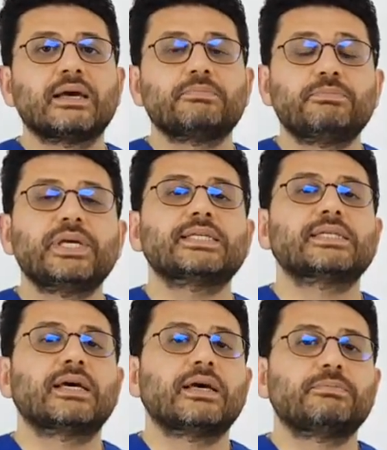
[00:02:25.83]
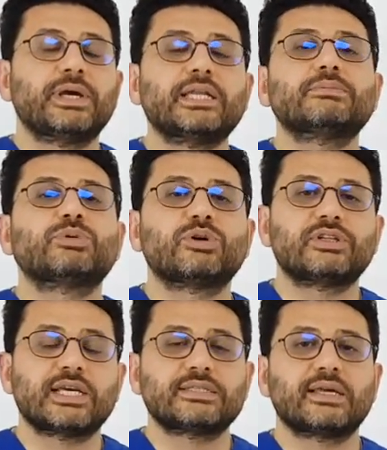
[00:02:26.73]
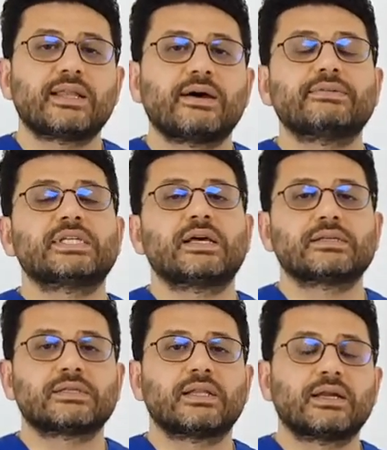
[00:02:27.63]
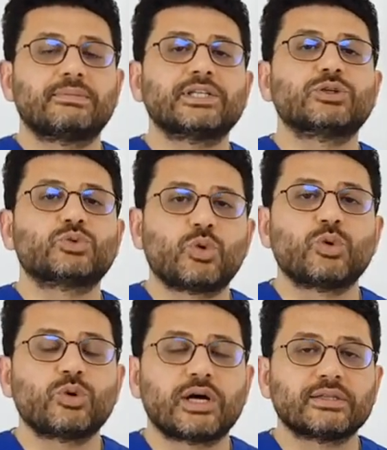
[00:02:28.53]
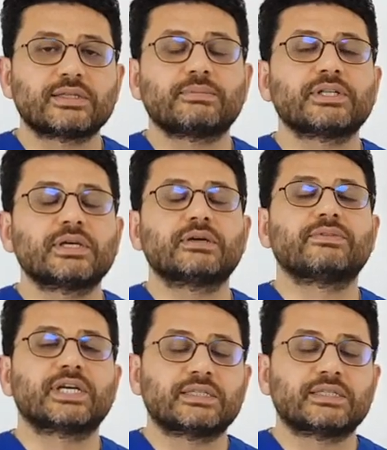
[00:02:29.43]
I believe that we could not explain the penile prosthesis treatment to the patients correctly,